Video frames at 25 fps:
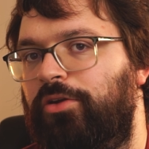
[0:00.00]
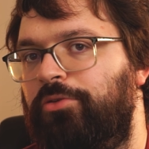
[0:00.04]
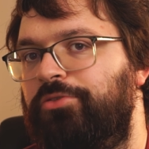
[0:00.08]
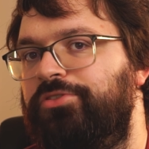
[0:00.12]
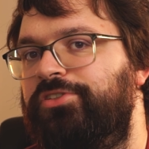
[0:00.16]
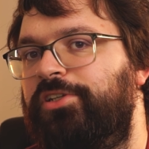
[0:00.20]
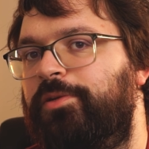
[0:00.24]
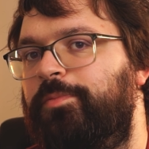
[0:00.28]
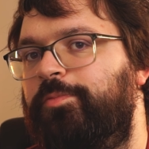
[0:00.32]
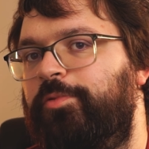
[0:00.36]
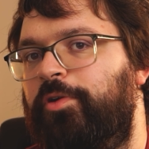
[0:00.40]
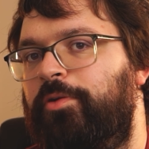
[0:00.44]
can
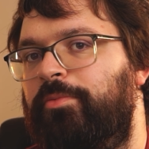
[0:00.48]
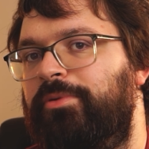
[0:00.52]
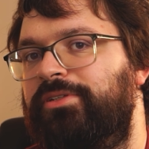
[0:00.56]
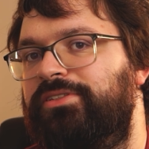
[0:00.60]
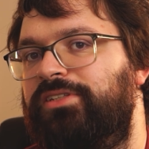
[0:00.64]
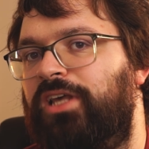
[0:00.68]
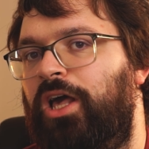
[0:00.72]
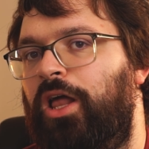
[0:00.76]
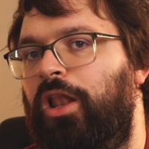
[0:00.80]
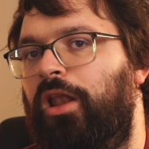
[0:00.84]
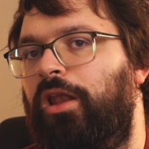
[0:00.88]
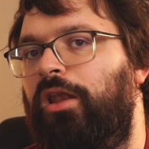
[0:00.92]
also
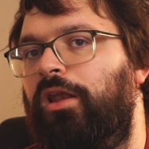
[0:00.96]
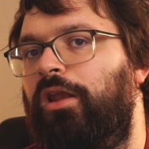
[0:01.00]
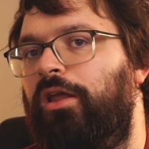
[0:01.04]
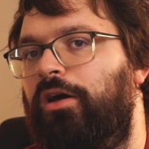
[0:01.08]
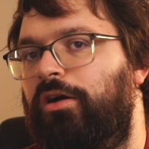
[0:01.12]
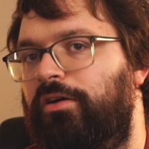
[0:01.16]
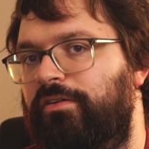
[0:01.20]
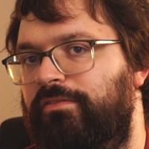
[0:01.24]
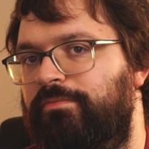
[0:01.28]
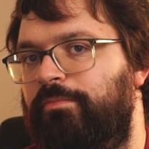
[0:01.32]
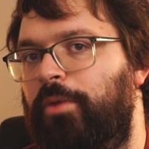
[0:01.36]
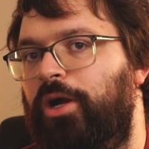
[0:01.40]
Pro-Mist a
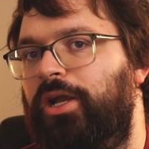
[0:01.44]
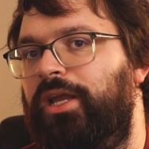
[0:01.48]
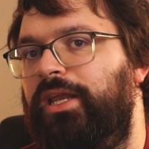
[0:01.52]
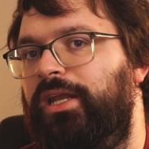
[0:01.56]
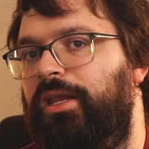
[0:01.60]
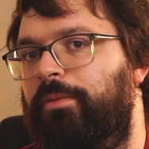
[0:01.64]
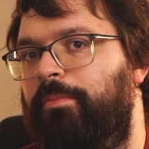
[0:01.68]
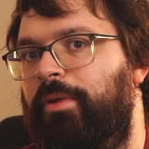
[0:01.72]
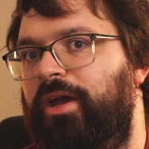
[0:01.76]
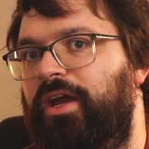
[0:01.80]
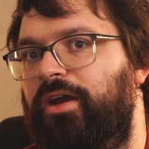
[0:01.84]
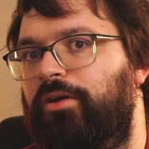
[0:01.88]
lot of
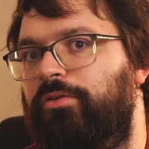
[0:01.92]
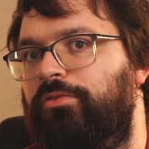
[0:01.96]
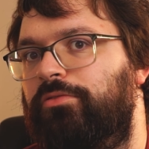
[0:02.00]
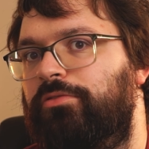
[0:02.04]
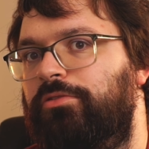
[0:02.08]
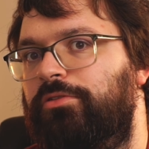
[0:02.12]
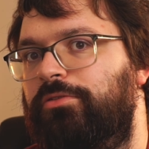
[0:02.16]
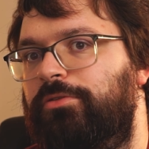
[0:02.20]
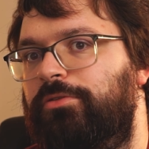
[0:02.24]
mucking about.